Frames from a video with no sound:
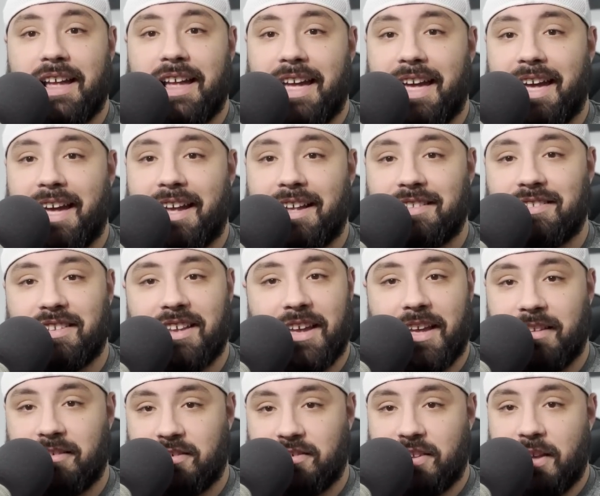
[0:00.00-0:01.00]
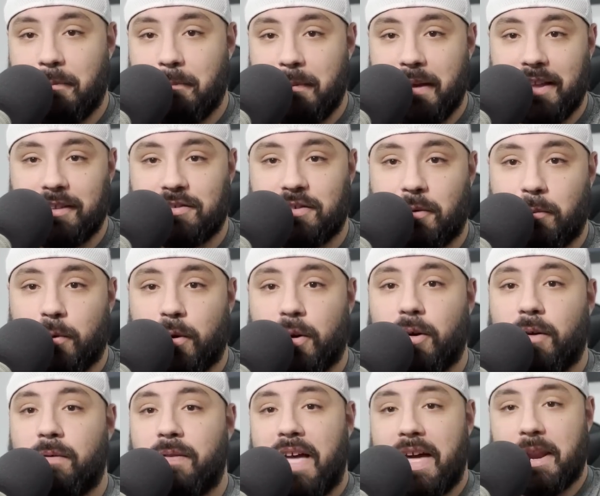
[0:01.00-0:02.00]
And it means the
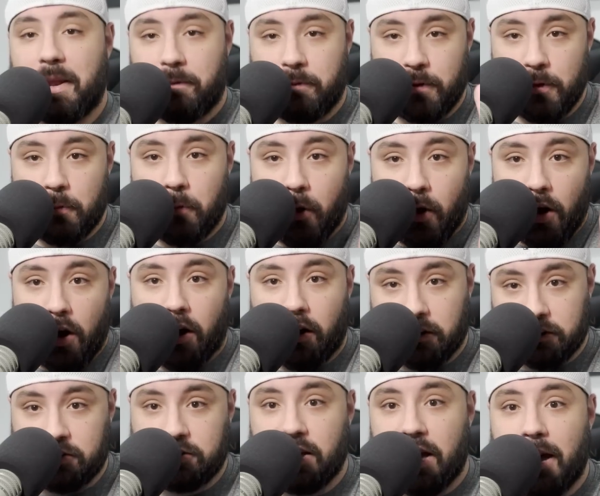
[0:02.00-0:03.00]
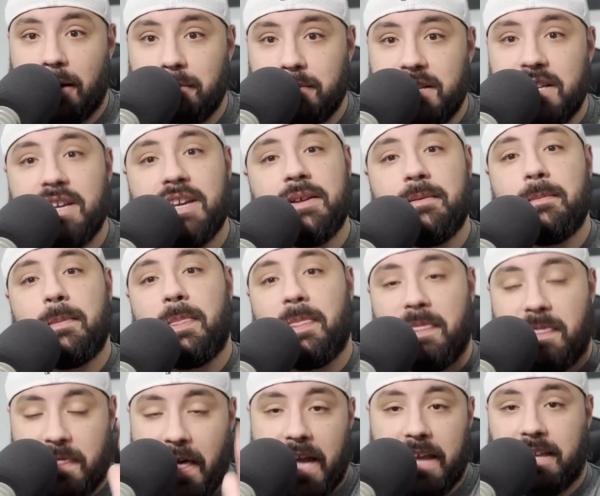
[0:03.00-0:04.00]
world that if you are subbed,
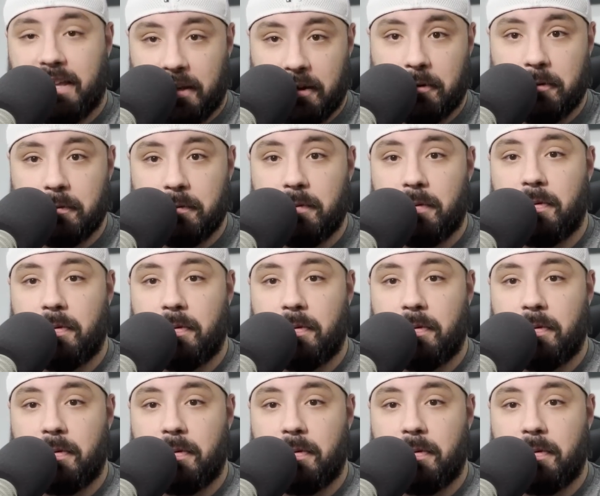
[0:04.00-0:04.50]
thank you.